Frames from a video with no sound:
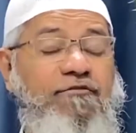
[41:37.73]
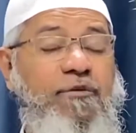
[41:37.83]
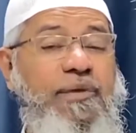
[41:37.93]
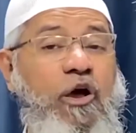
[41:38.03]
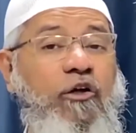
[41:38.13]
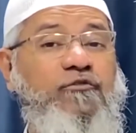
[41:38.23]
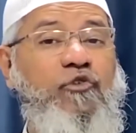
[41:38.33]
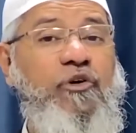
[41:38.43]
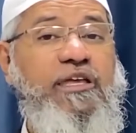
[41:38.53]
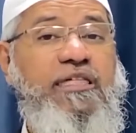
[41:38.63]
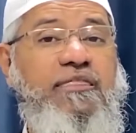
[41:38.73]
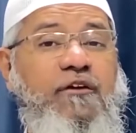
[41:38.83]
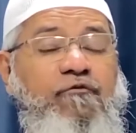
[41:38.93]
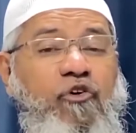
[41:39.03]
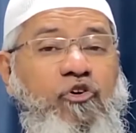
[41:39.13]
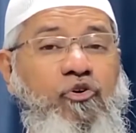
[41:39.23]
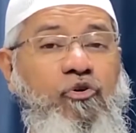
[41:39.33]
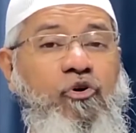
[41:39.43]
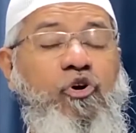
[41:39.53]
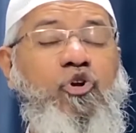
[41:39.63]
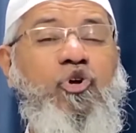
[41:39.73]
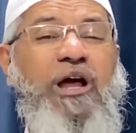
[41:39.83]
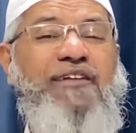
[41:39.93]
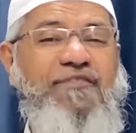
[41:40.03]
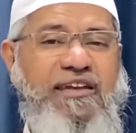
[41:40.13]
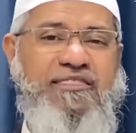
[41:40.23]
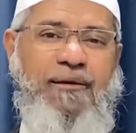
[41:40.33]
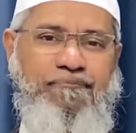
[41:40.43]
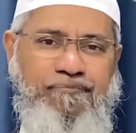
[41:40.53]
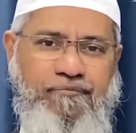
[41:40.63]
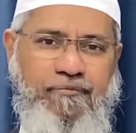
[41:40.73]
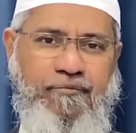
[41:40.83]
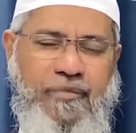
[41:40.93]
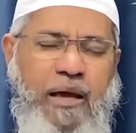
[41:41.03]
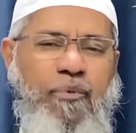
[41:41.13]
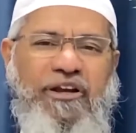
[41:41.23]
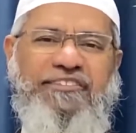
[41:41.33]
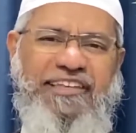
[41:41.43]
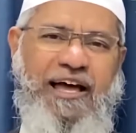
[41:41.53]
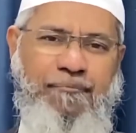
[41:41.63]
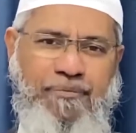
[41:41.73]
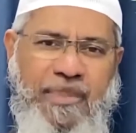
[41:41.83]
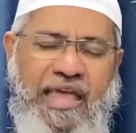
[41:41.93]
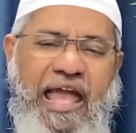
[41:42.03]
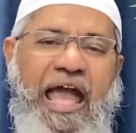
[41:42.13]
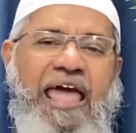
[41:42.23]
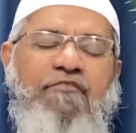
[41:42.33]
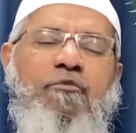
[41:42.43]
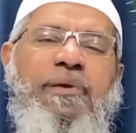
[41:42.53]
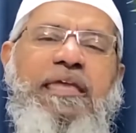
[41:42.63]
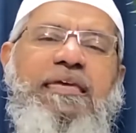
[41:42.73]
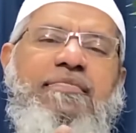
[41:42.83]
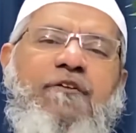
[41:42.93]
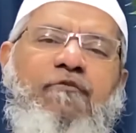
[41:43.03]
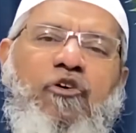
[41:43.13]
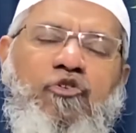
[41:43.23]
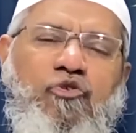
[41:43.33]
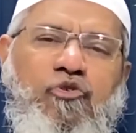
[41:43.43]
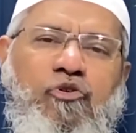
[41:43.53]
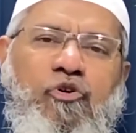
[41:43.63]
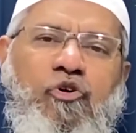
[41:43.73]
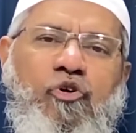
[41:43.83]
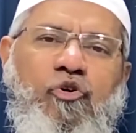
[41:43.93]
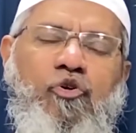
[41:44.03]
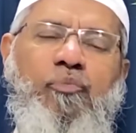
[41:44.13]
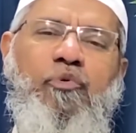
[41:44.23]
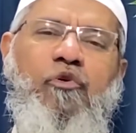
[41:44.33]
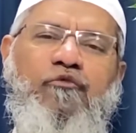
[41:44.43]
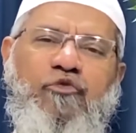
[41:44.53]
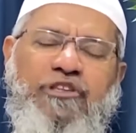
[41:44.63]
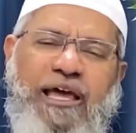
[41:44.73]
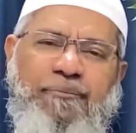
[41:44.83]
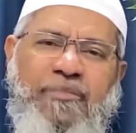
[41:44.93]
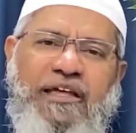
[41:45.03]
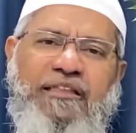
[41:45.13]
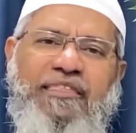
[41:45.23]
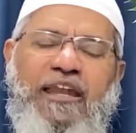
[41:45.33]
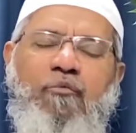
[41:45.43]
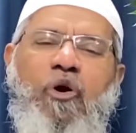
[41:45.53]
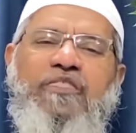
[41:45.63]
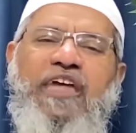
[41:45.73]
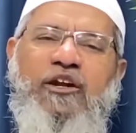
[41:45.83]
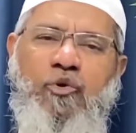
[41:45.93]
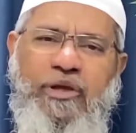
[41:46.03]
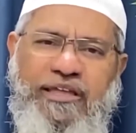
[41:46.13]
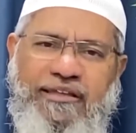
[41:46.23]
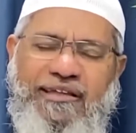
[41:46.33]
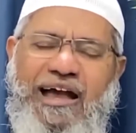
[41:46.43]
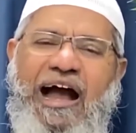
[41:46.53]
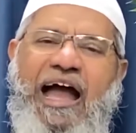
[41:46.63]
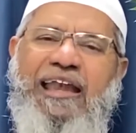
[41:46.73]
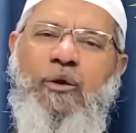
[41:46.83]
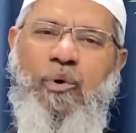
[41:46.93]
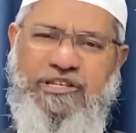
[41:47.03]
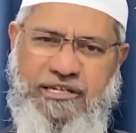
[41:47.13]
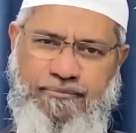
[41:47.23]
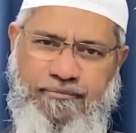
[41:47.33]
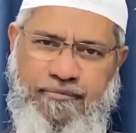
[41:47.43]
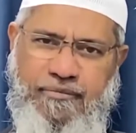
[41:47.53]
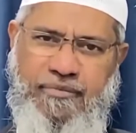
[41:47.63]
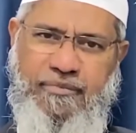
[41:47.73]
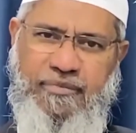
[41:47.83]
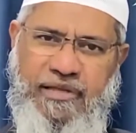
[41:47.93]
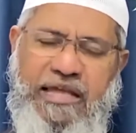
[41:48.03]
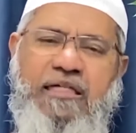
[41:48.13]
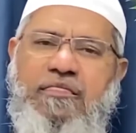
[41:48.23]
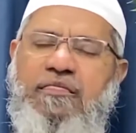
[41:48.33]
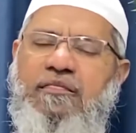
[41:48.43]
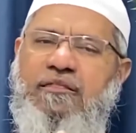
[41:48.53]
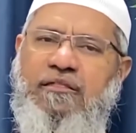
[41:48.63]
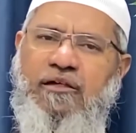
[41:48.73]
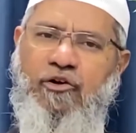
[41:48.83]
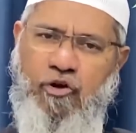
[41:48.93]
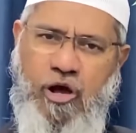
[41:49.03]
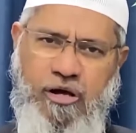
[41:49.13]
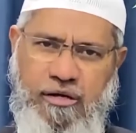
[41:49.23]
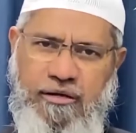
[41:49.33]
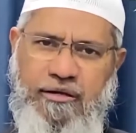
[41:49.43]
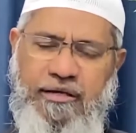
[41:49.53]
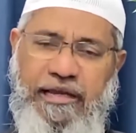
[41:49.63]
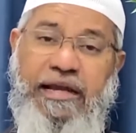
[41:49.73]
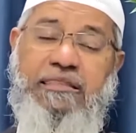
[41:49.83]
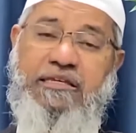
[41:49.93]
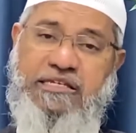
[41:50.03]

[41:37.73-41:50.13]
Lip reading: will be also easier for you to convince them about Islam. And it will be easier for you to prove to them that what they are doing, idol worship, is wrong. It's a